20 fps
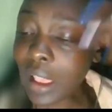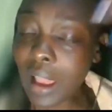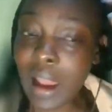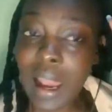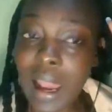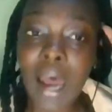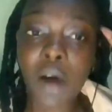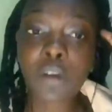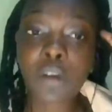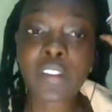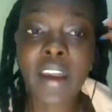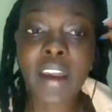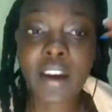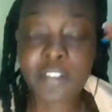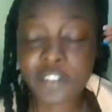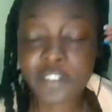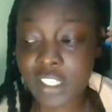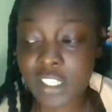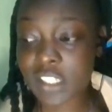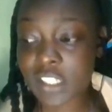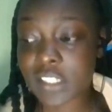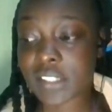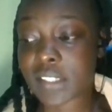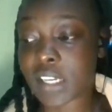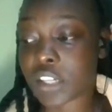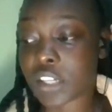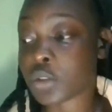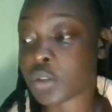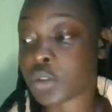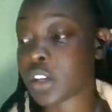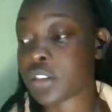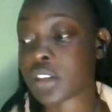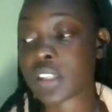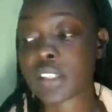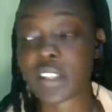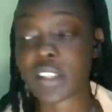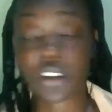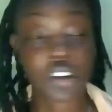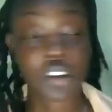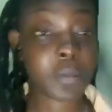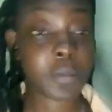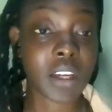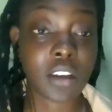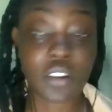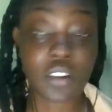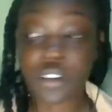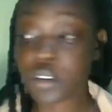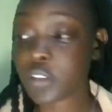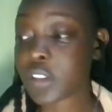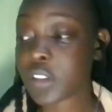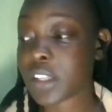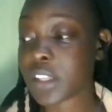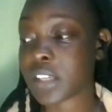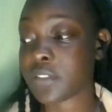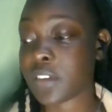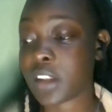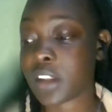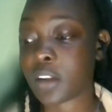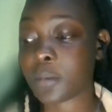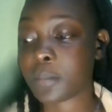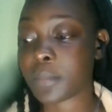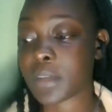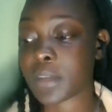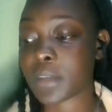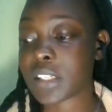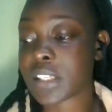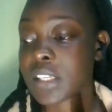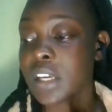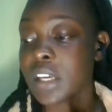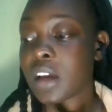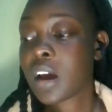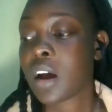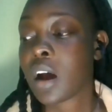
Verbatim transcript: how the AFTA is set to increase economic growth and development,